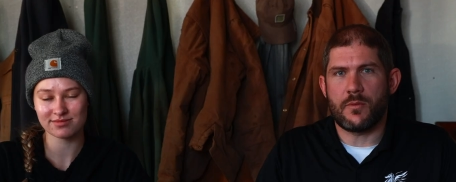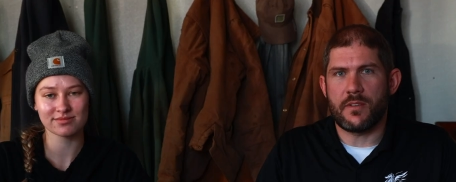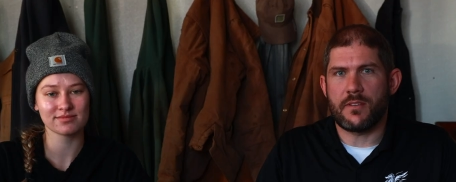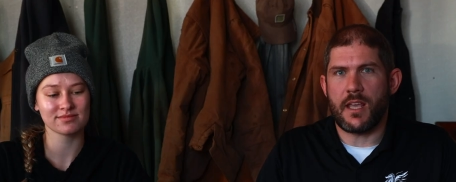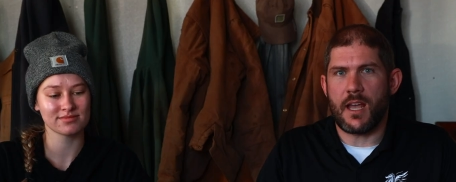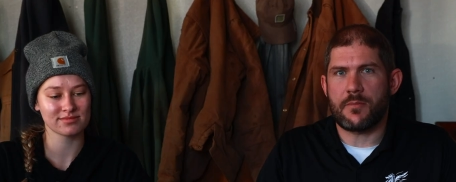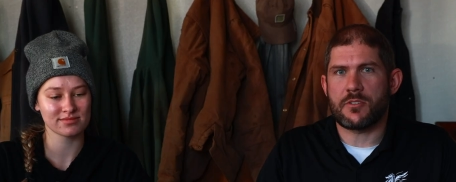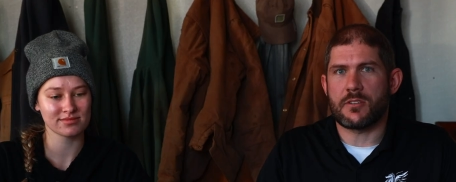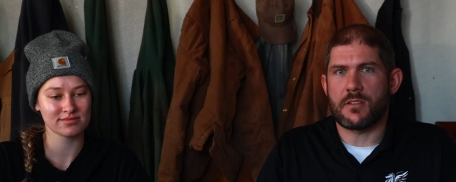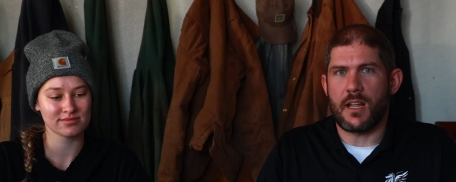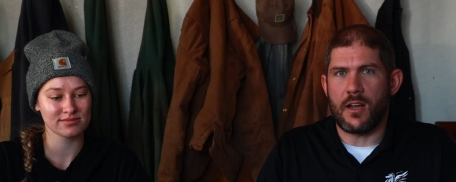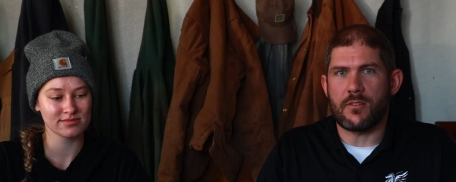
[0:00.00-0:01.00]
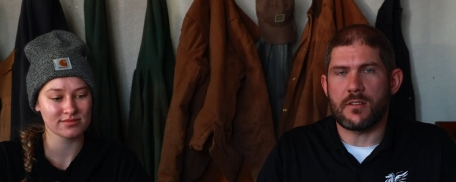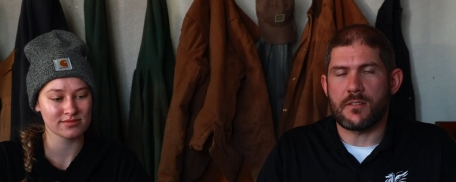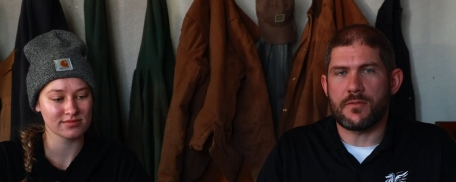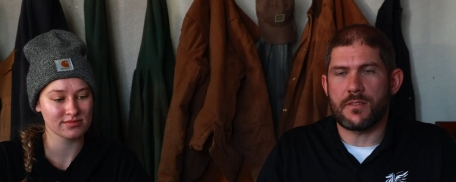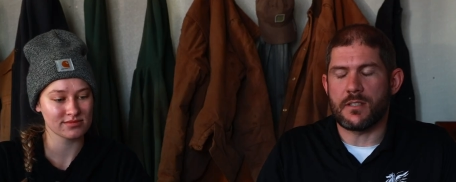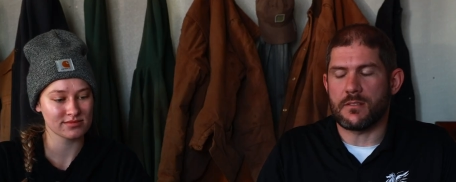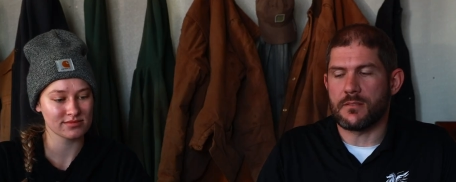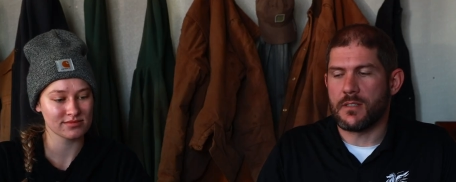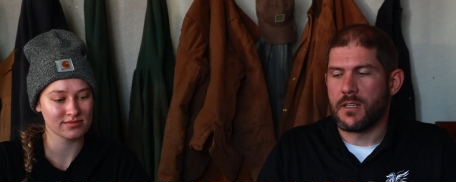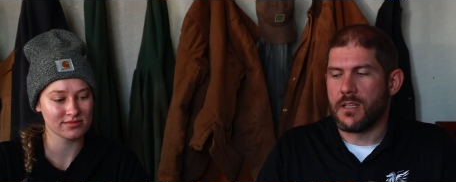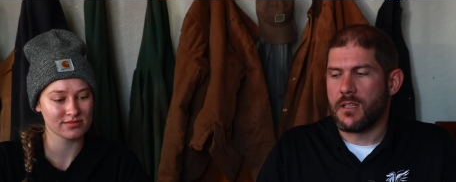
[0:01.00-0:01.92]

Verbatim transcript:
Speaker 1: that we've captured out in the field.